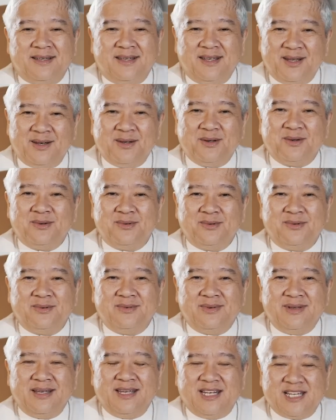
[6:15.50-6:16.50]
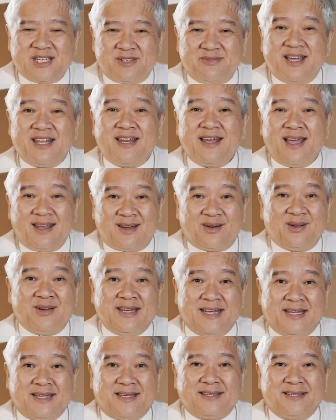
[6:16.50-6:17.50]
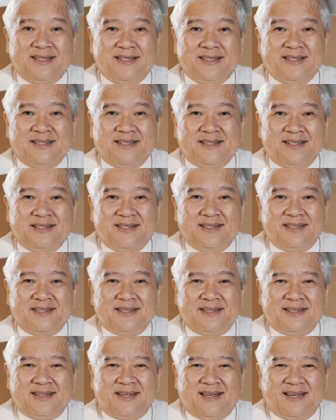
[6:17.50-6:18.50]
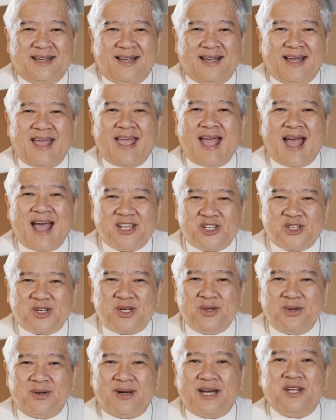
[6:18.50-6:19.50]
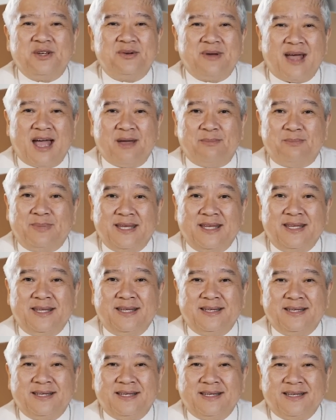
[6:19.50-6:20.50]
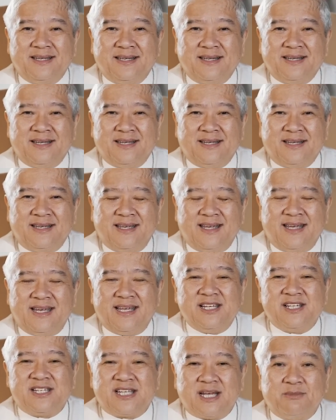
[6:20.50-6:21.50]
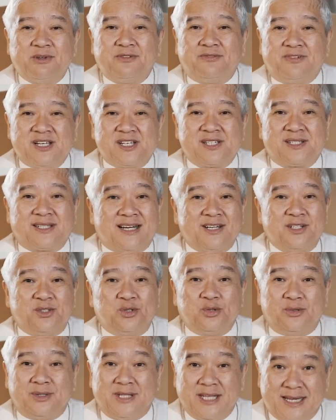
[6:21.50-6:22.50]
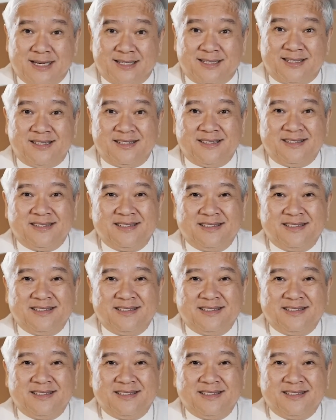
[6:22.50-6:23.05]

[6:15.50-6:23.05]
You know, it is very ironic. I ask you, are you happy? And some of us start to tear.